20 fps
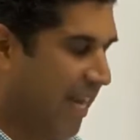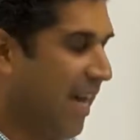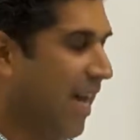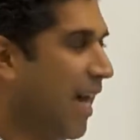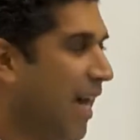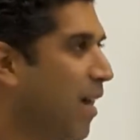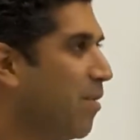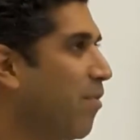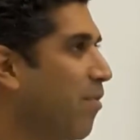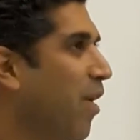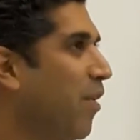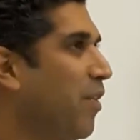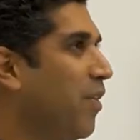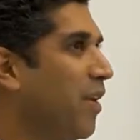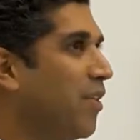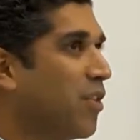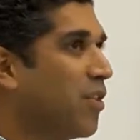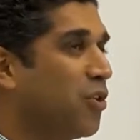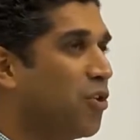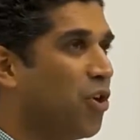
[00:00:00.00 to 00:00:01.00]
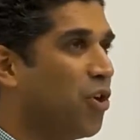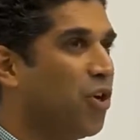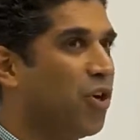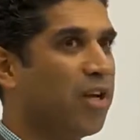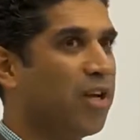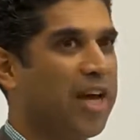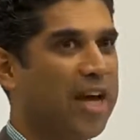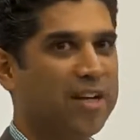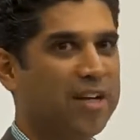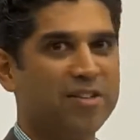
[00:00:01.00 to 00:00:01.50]
I think the
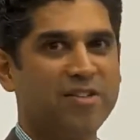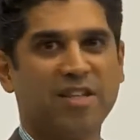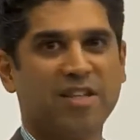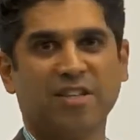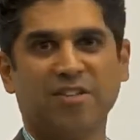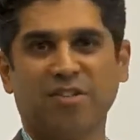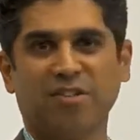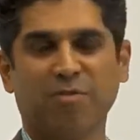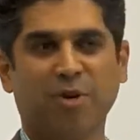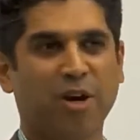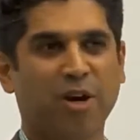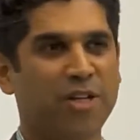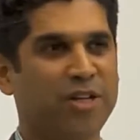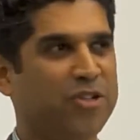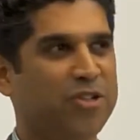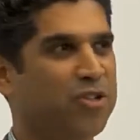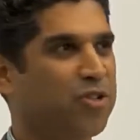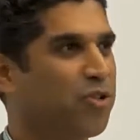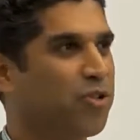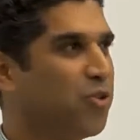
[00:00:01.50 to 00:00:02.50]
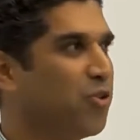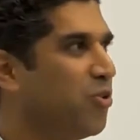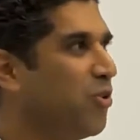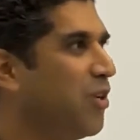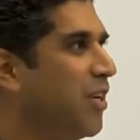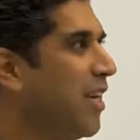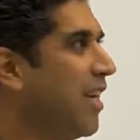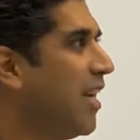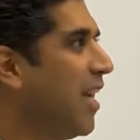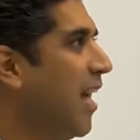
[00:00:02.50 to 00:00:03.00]
turnout is testimony
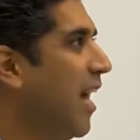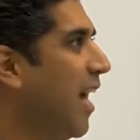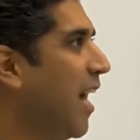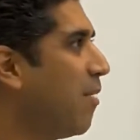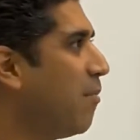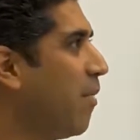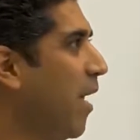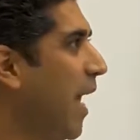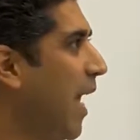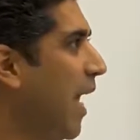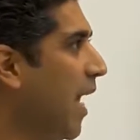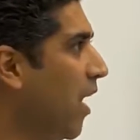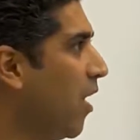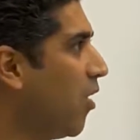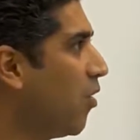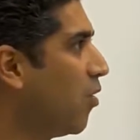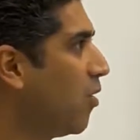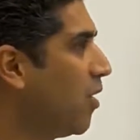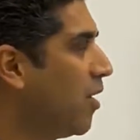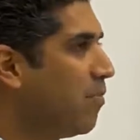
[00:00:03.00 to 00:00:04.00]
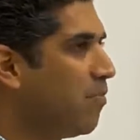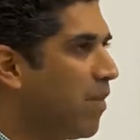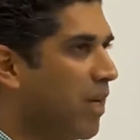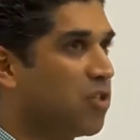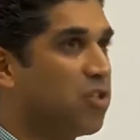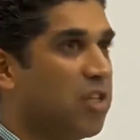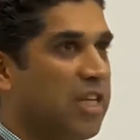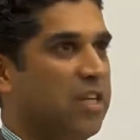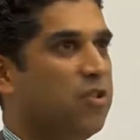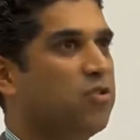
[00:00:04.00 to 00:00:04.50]
to how
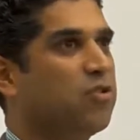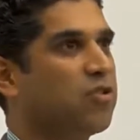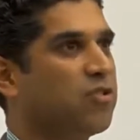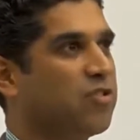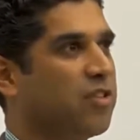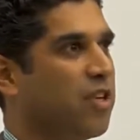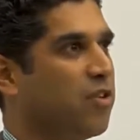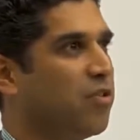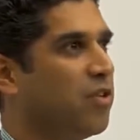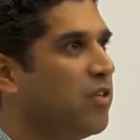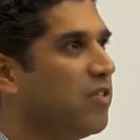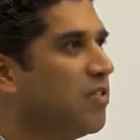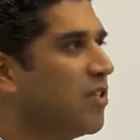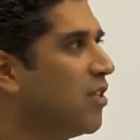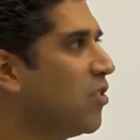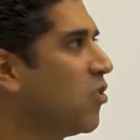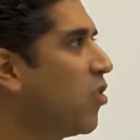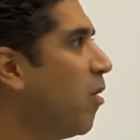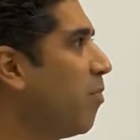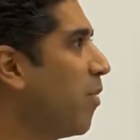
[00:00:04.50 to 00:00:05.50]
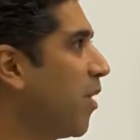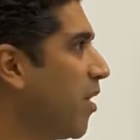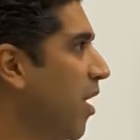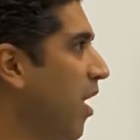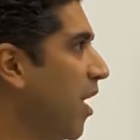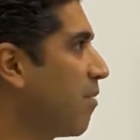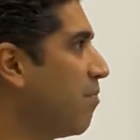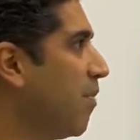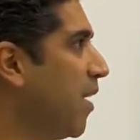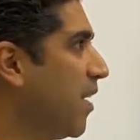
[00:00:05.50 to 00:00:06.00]
much interest there is in a topic
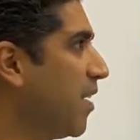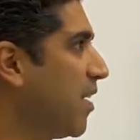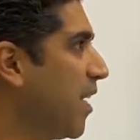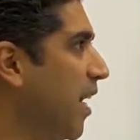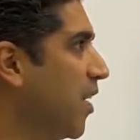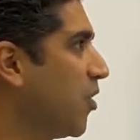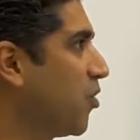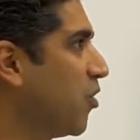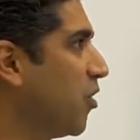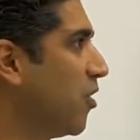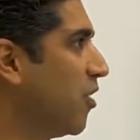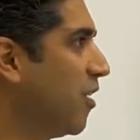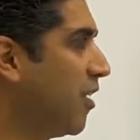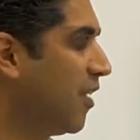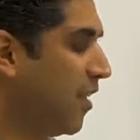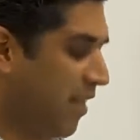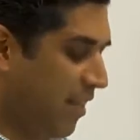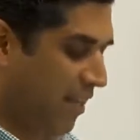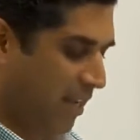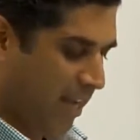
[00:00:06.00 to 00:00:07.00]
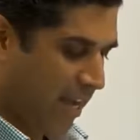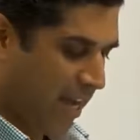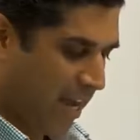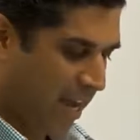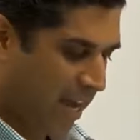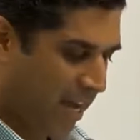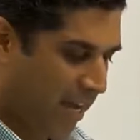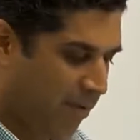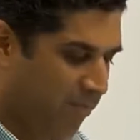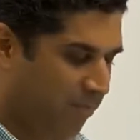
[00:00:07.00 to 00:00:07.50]
like meditation.
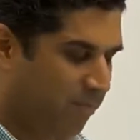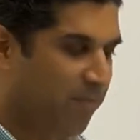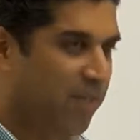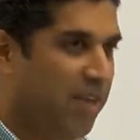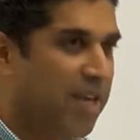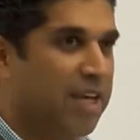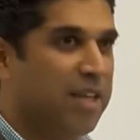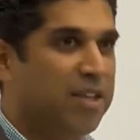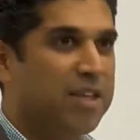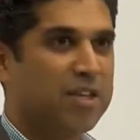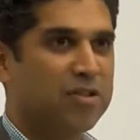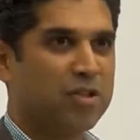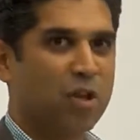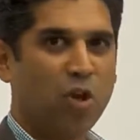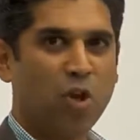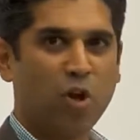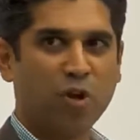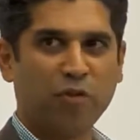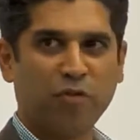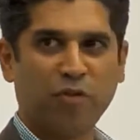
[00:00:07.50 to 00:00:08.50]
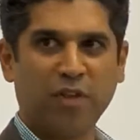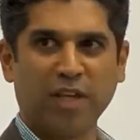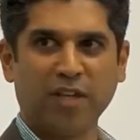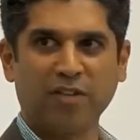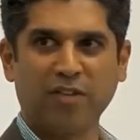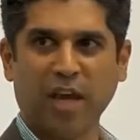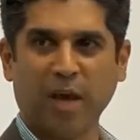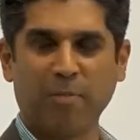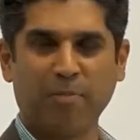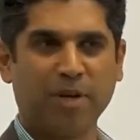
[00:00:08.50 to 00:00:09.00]
There's a lot of
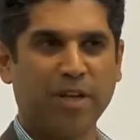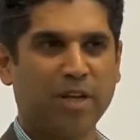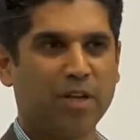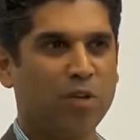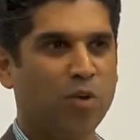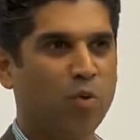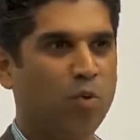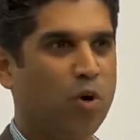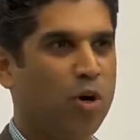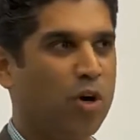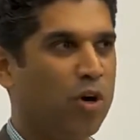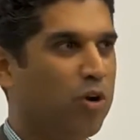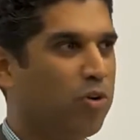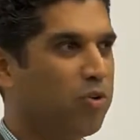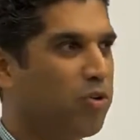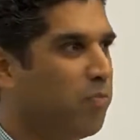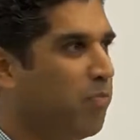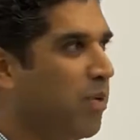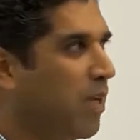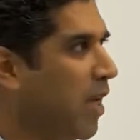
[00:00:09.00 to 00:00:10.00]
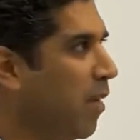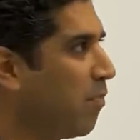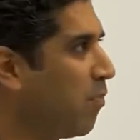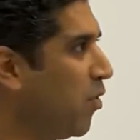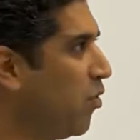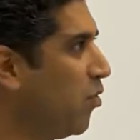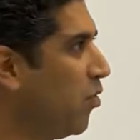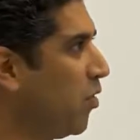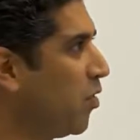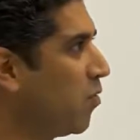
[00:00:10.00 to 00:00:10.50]
things happening in the world. You pick up
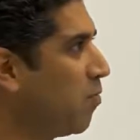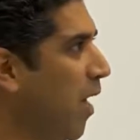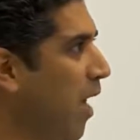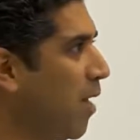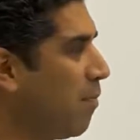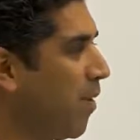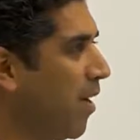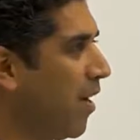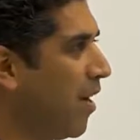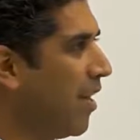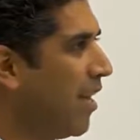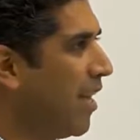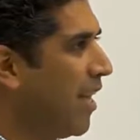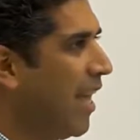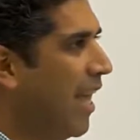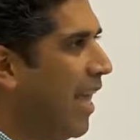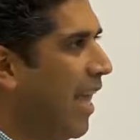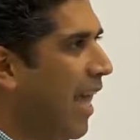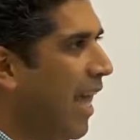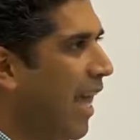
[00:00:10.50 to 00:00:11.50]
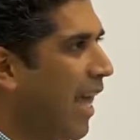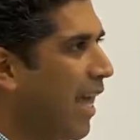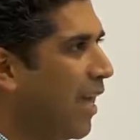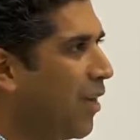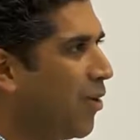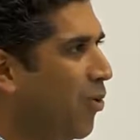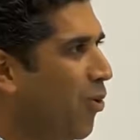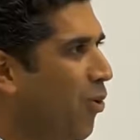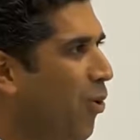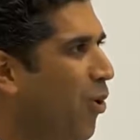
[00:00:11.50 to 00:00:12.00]
the newspaper
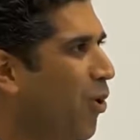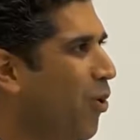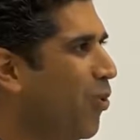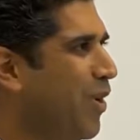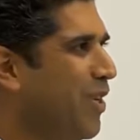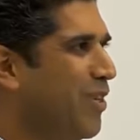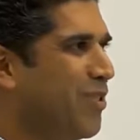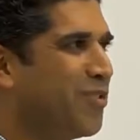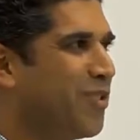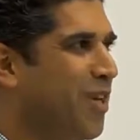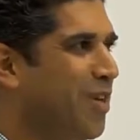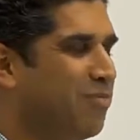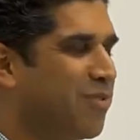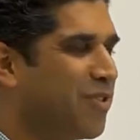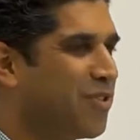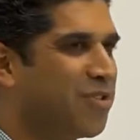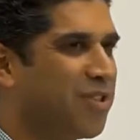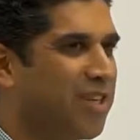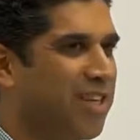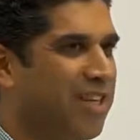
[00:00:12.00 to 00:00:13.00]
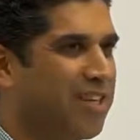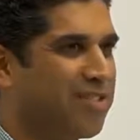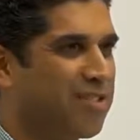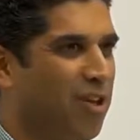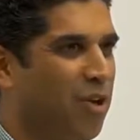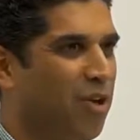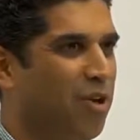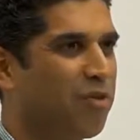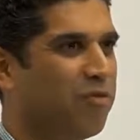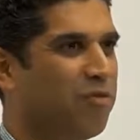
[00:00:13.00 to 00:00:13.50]
and all we seem to see is a
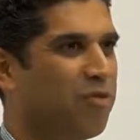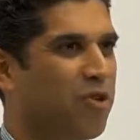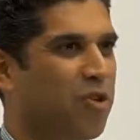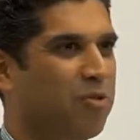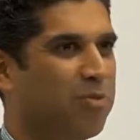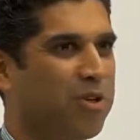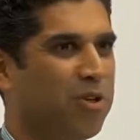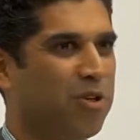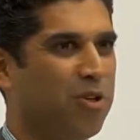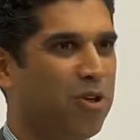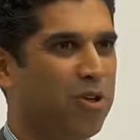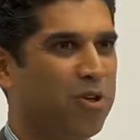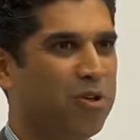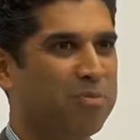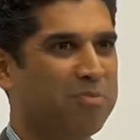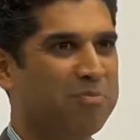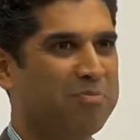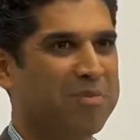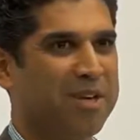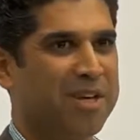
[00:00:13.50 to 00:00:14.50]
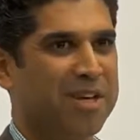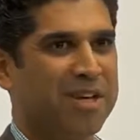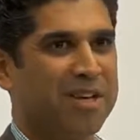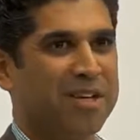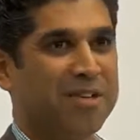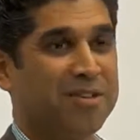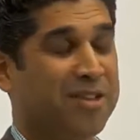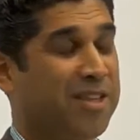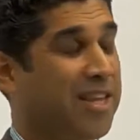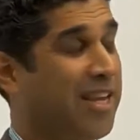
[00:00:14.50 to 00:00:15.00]
lot of doom and gloom.
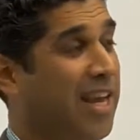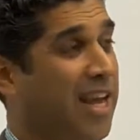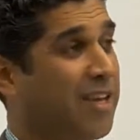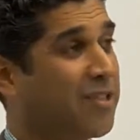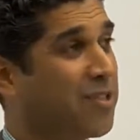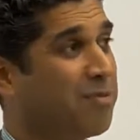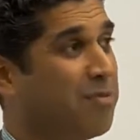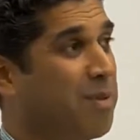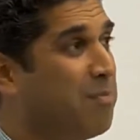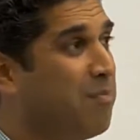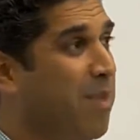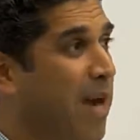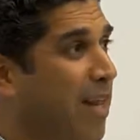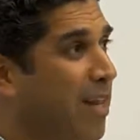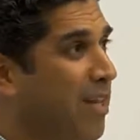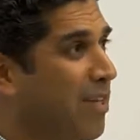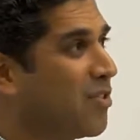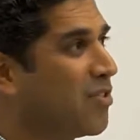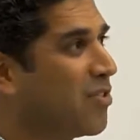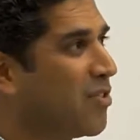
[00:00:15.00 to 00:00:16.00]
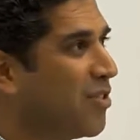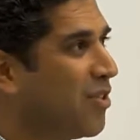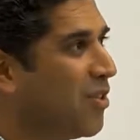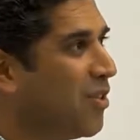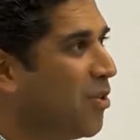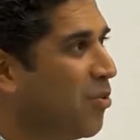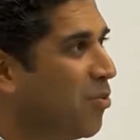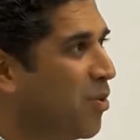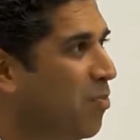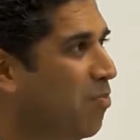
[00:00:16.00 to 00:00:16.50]
So that has to be balanced
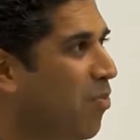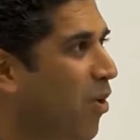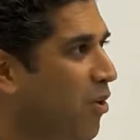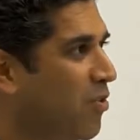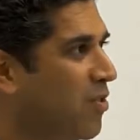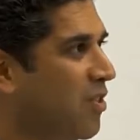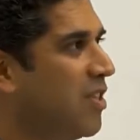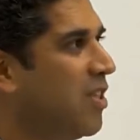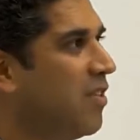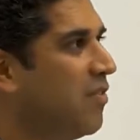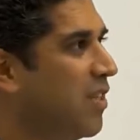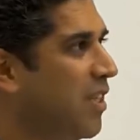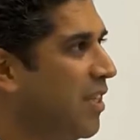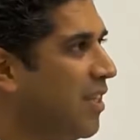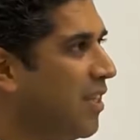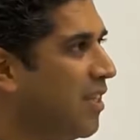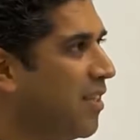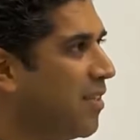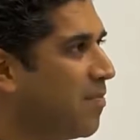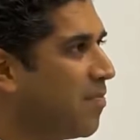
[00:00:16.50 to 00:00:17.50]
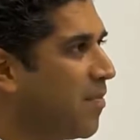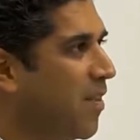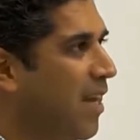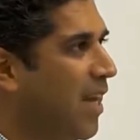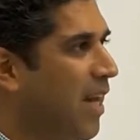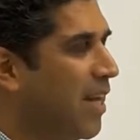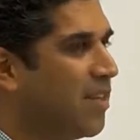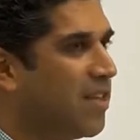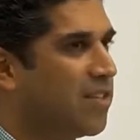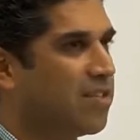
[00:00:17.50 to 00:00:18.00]
with positivity.
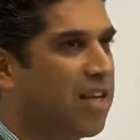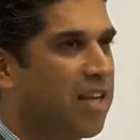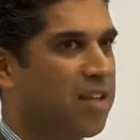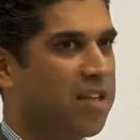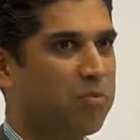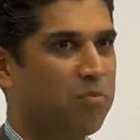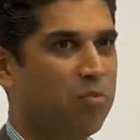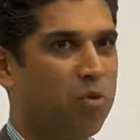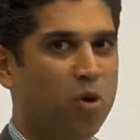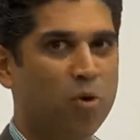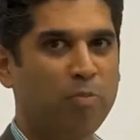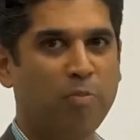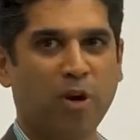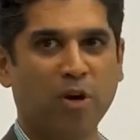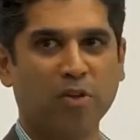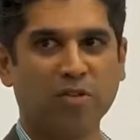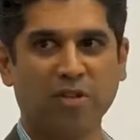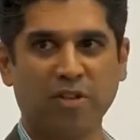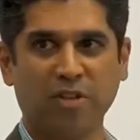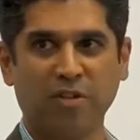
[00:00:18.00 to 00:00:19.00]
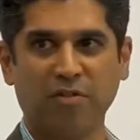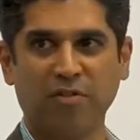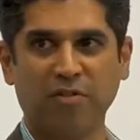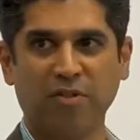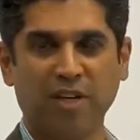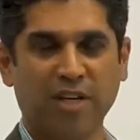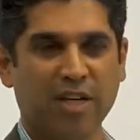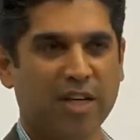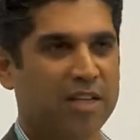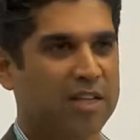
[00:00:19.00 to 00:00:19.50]
And there's nothing more positive
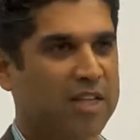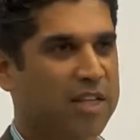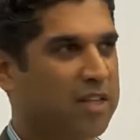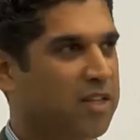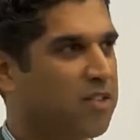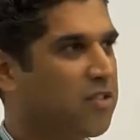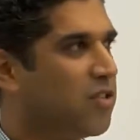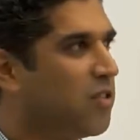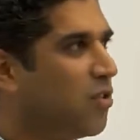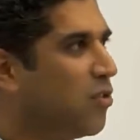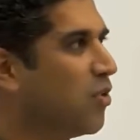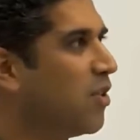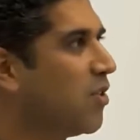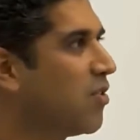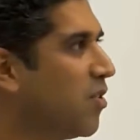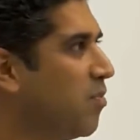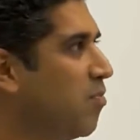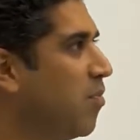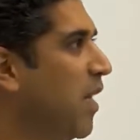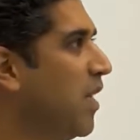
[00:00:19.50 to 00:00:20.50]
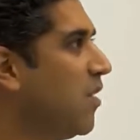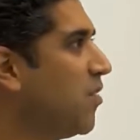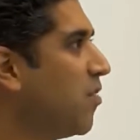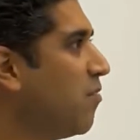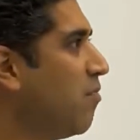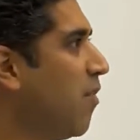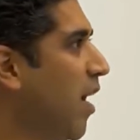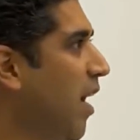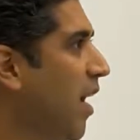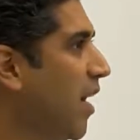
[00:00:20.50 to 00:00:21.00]
than the stillness and peace
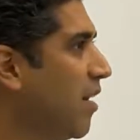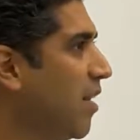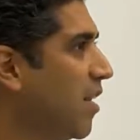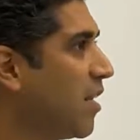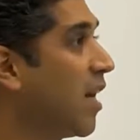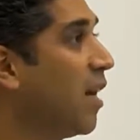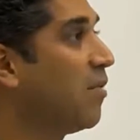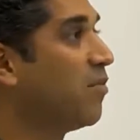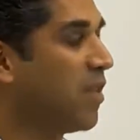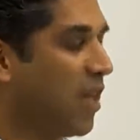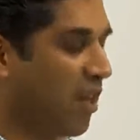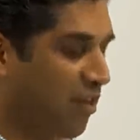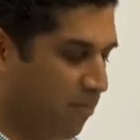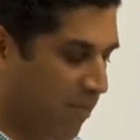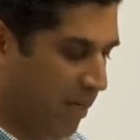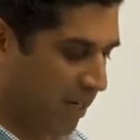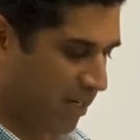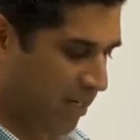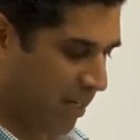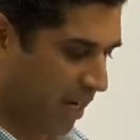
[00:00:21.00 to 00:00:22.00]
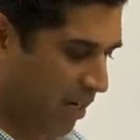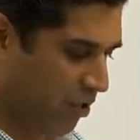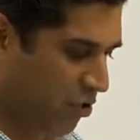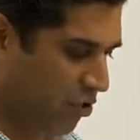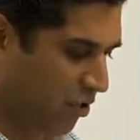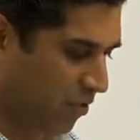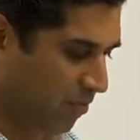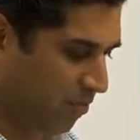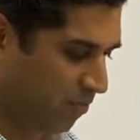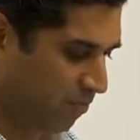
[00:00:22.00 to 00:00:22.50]
of mind that comes out of
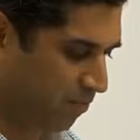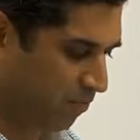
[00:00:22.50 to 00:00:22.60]
meditation.